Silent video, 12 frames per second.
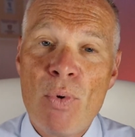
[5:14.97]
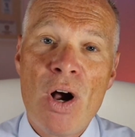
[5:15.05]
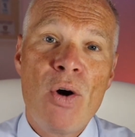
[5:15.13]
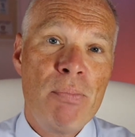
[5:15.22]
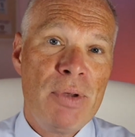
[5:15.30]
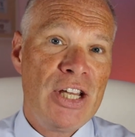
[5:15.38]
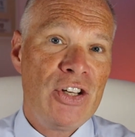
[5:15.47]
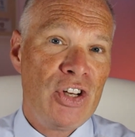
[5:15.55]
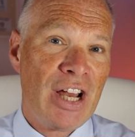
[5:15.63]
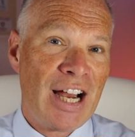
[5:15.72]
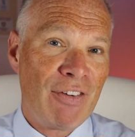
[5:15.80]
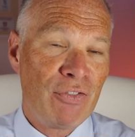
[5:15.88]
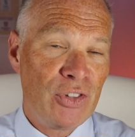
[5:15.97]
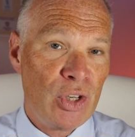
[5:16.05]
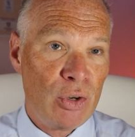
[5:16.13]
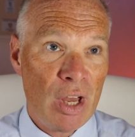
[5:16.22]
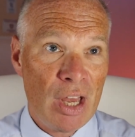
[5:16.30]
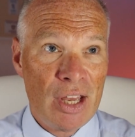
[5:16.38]
well mean you have
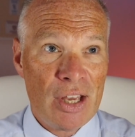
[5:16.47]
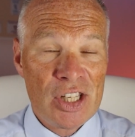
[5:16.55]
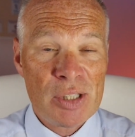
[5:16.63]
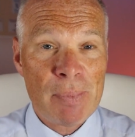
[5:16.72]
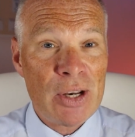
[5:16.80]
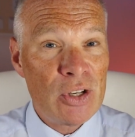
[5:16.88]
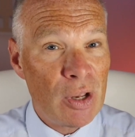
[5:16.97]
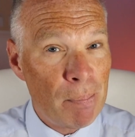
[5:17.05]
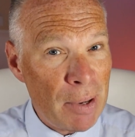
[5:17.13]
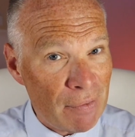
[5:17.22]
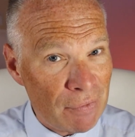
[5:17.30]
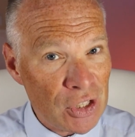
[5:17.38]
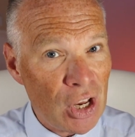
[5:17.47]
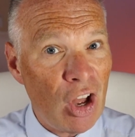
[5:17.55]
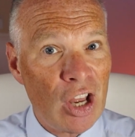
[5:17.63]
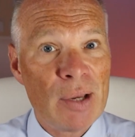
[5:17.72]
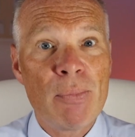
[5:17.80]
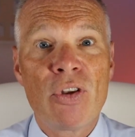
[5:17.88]
to spend a bit of
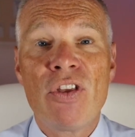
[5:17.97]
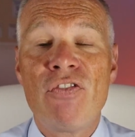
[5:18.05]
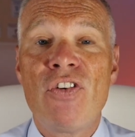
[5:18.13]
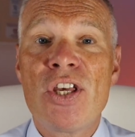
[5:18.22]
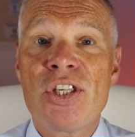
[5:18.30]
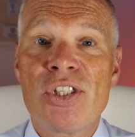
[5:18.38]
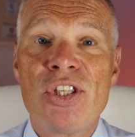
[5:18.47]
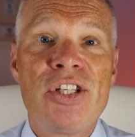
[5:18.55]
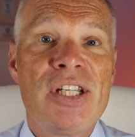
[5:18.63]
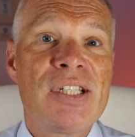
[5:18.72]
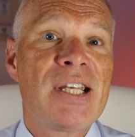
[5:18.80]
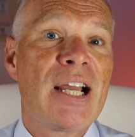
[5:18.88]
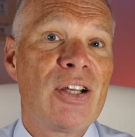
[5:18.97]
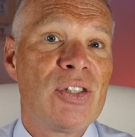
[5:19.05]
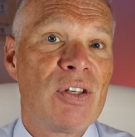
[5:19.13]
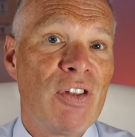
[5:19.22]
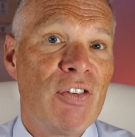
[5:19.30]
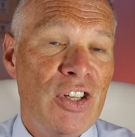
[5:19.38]
time on the first 30
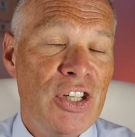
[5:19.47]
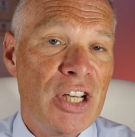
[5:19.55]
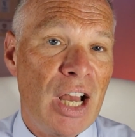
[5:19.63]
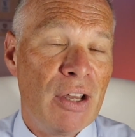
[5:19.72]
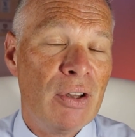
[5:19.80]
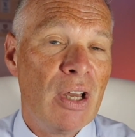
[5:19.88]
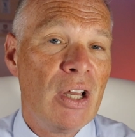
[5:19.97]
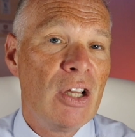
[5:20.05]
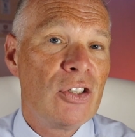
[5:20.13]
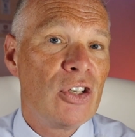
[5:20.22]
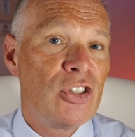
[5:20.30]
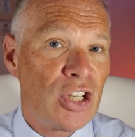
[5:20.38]
seconds of the video to